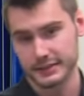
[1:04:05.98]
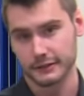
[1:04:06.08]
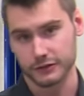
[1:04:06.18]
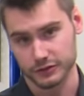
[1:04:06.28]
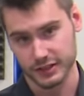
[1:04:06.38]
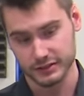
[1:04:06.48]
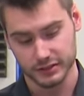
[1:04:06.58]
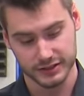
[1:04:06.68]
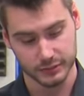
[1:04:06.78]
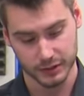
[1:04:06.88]
airflow sensor to
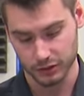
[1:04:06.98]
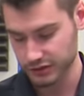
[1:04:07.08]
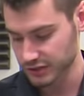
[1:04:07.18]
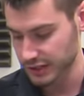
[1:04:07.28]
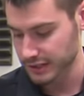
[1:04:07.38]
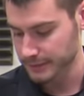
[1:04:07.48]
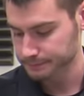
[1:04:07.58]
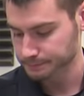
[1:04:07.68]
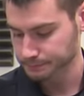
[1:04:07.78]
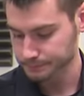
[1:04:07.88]
see what it looks like,
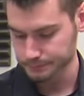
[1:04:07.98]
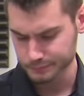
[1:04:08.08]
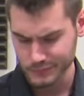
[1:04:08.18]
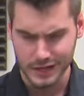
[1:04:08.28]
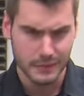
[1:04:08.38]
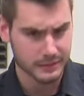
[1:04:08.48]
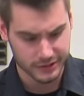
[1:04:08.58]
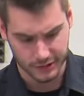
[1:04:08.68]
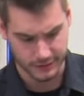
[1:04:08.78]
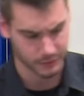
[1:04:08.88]
and maybe
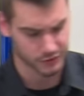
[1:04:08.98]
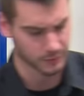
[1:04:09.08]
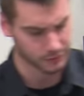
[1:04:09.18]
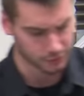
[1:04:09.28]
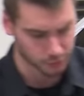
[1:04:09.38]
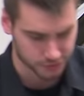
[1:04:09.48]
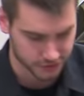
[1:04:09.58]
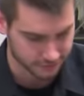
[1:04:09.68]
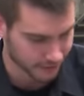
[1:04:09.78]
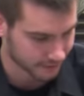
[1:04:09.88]
talking about some other cool
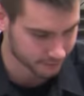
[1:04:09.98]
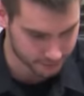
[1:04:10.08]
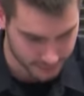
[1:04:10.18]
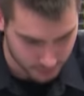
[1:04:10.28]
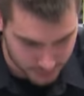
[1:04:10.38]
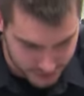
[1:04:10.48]
stuff. I don't know yet. We'll see